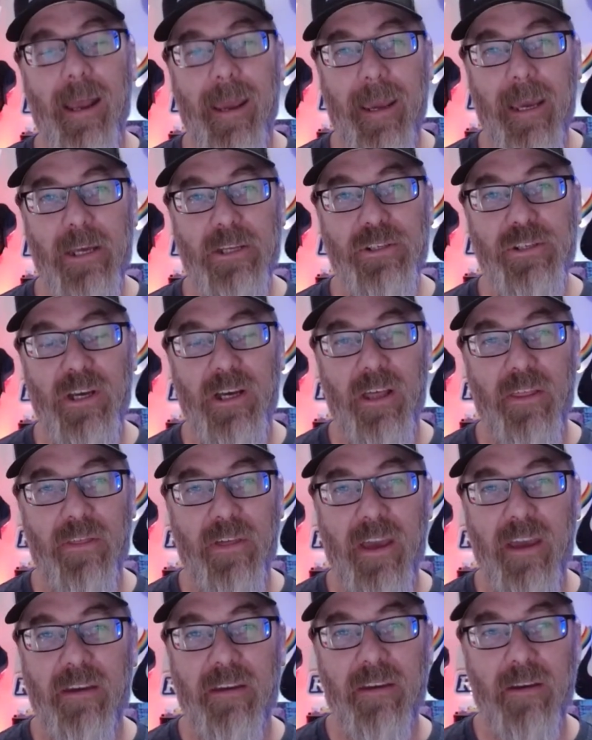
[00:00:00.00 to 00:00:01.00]
And uh,
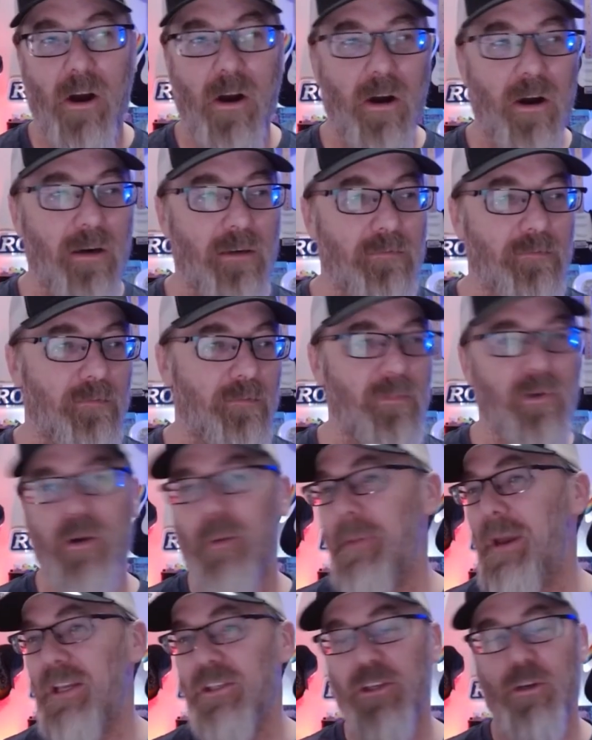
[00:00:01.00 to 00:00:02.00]
they are an
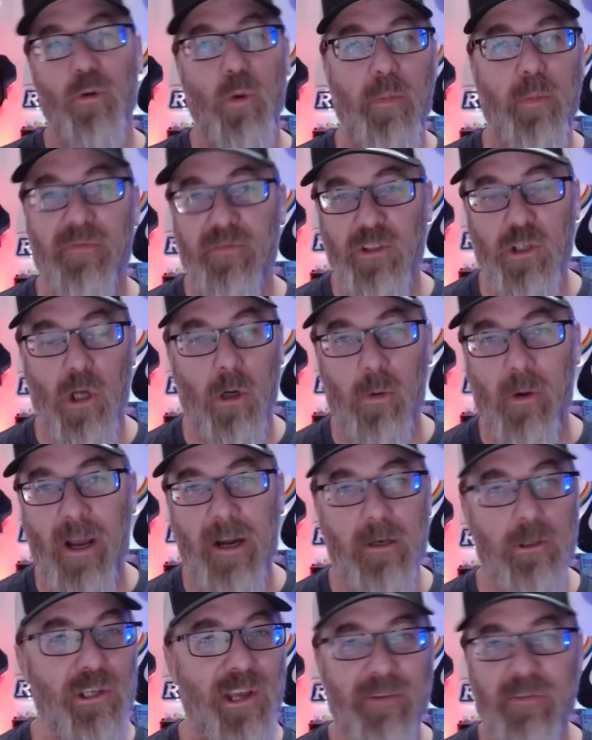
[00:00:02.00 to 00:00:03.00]
amazing group of songwriters.